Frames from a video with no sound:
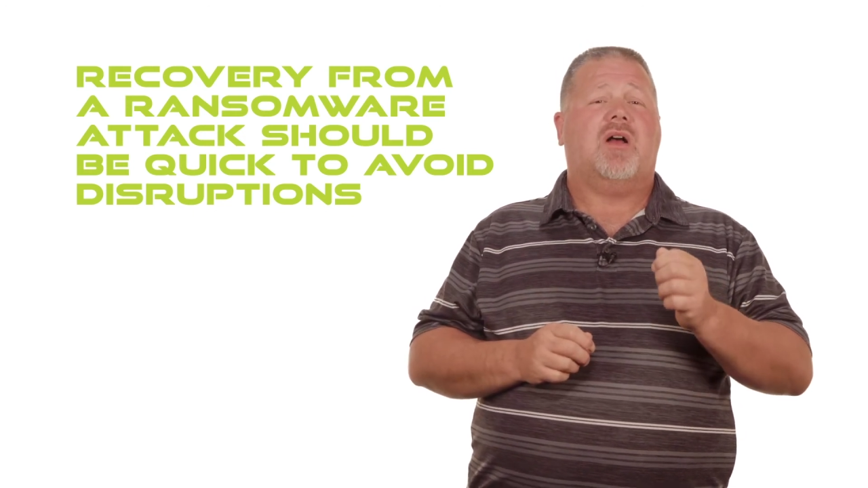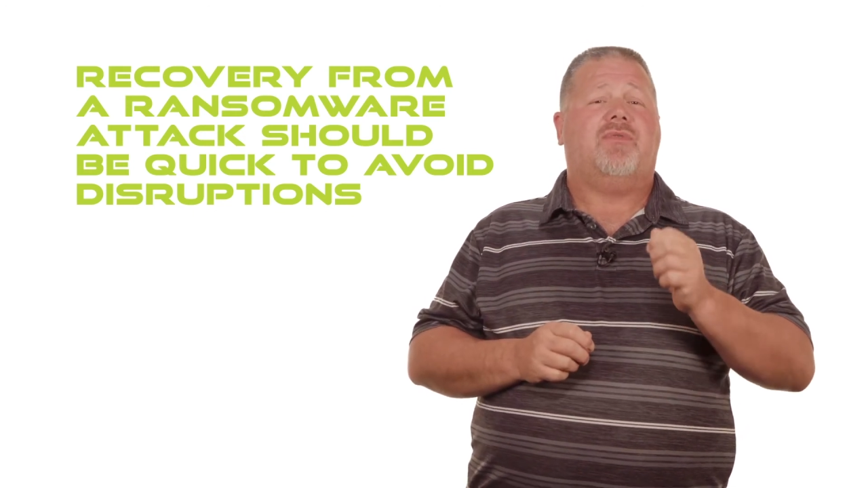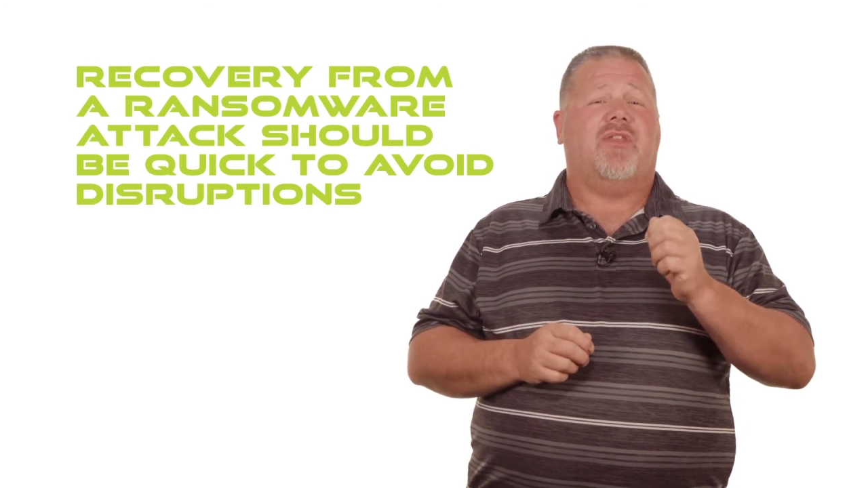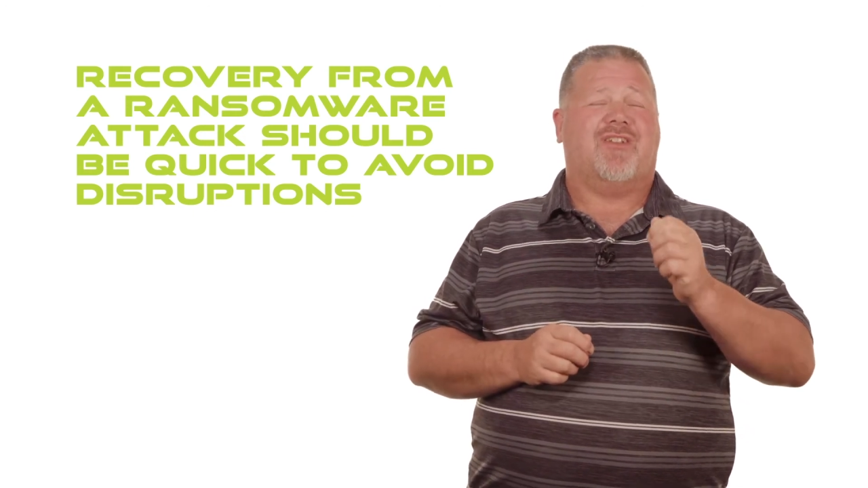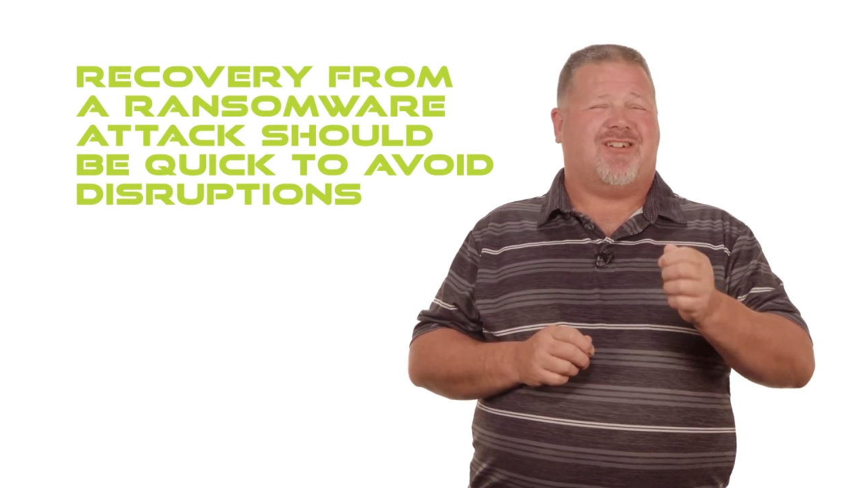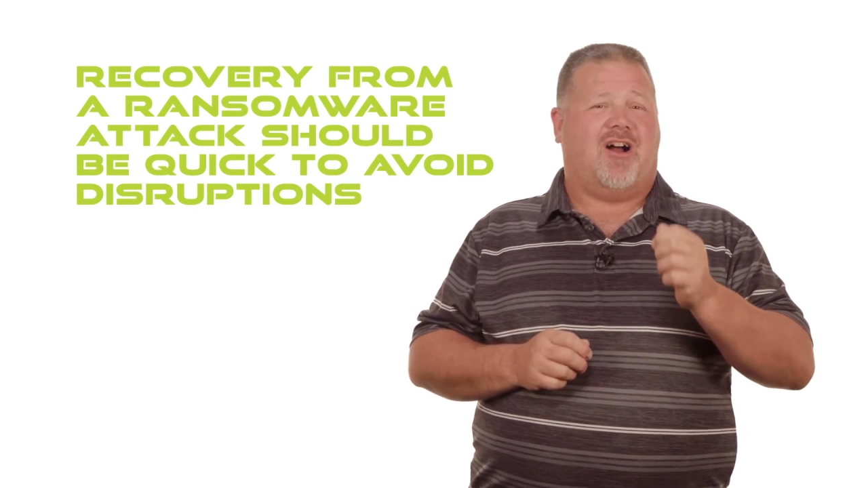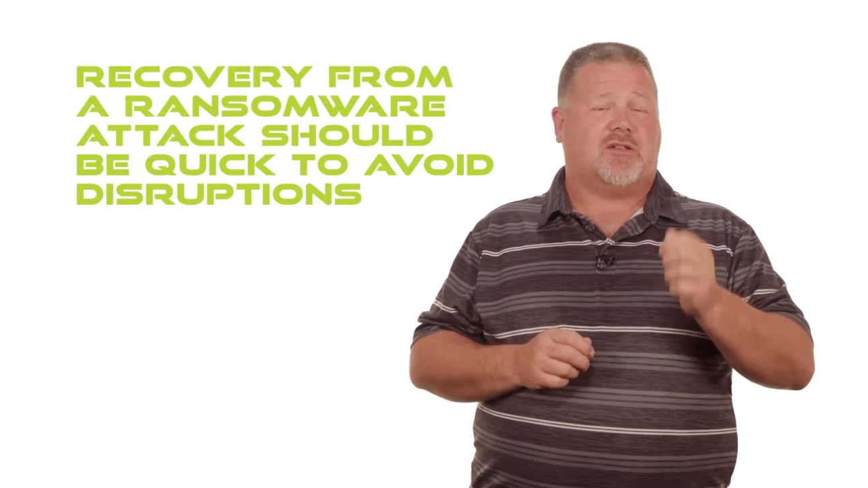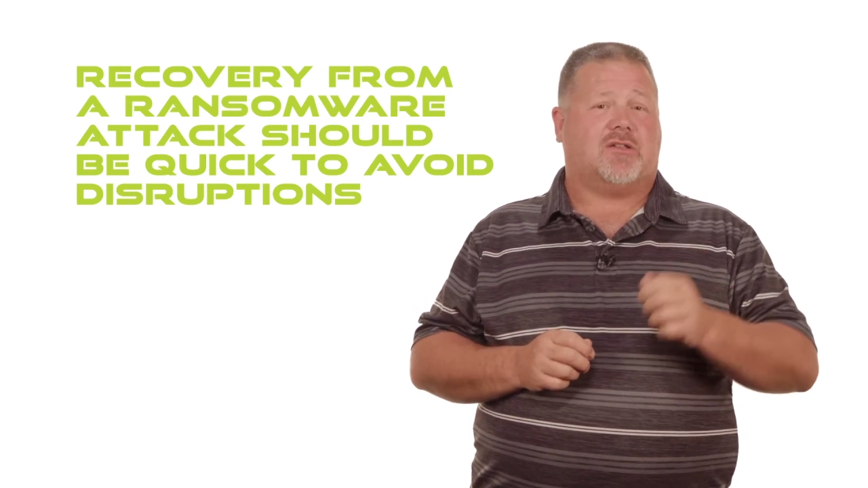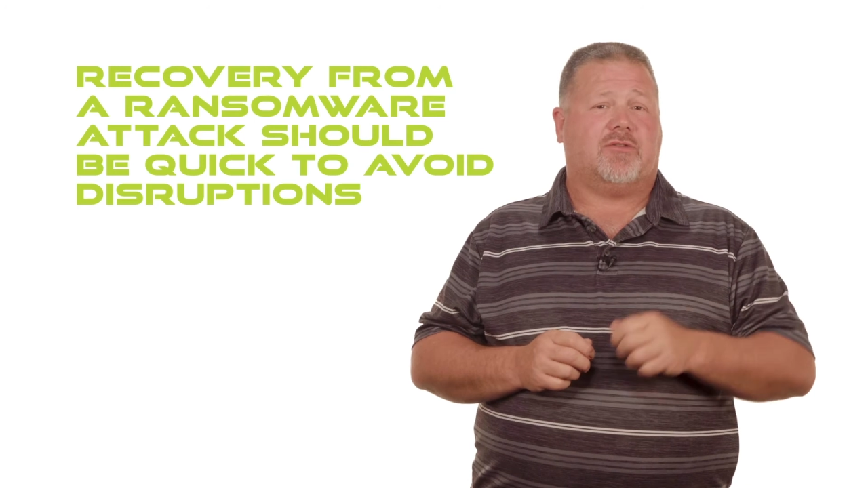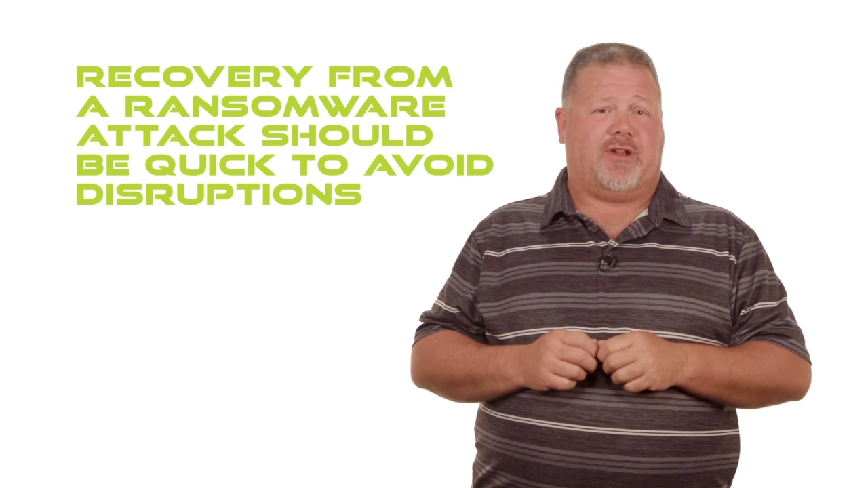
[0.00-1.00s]
than the
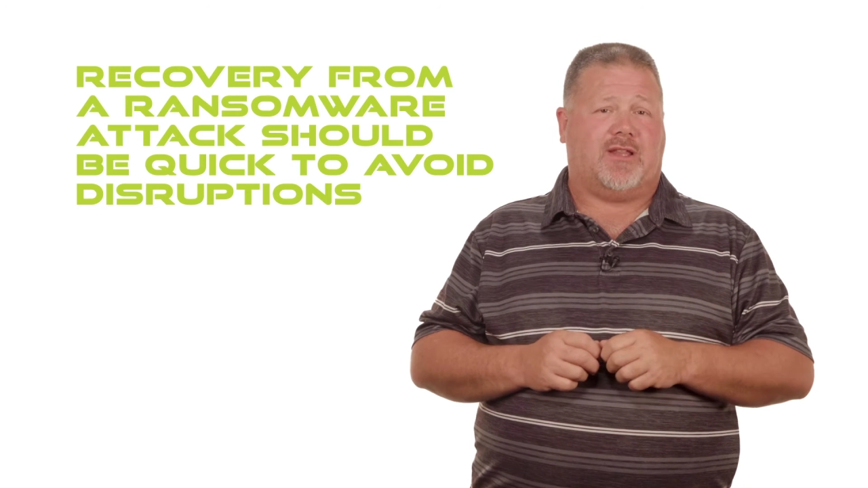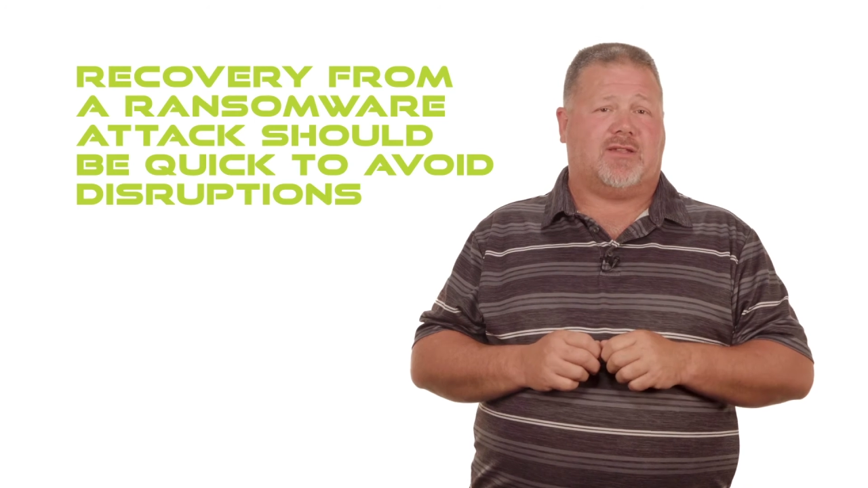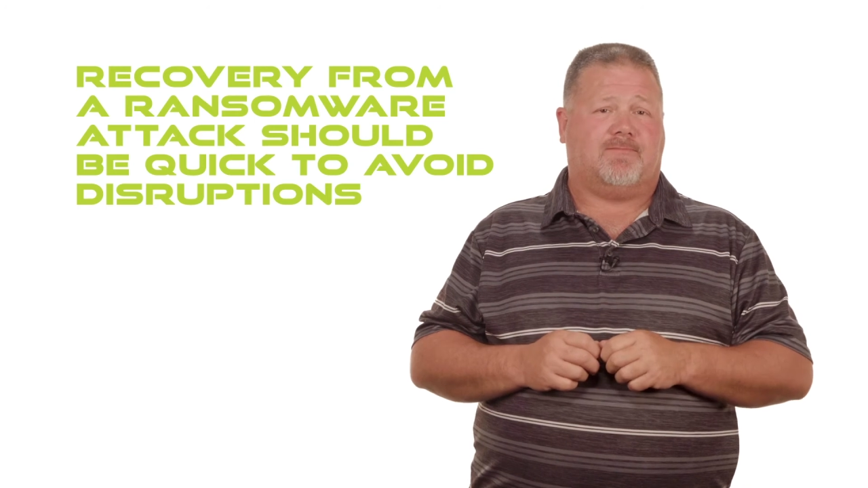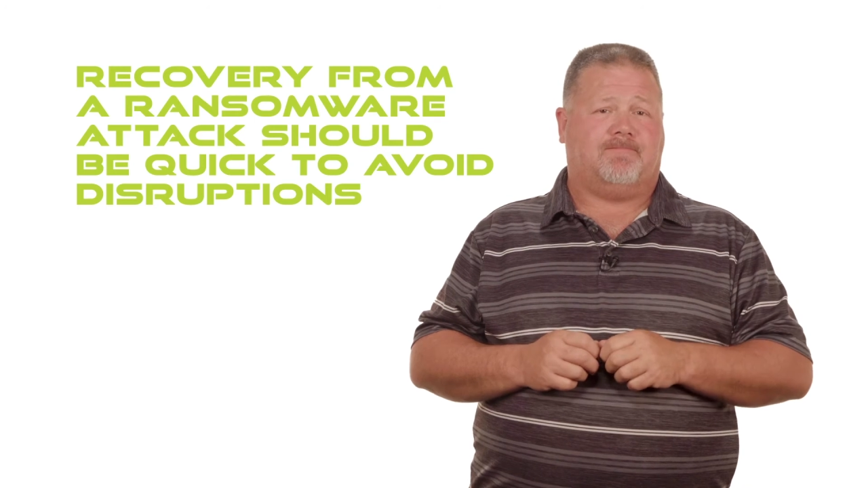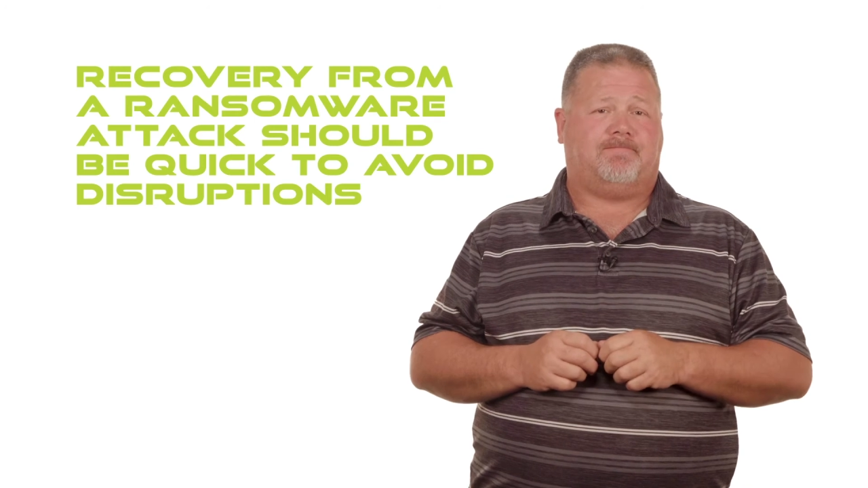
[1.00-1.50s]
cost of the ransom.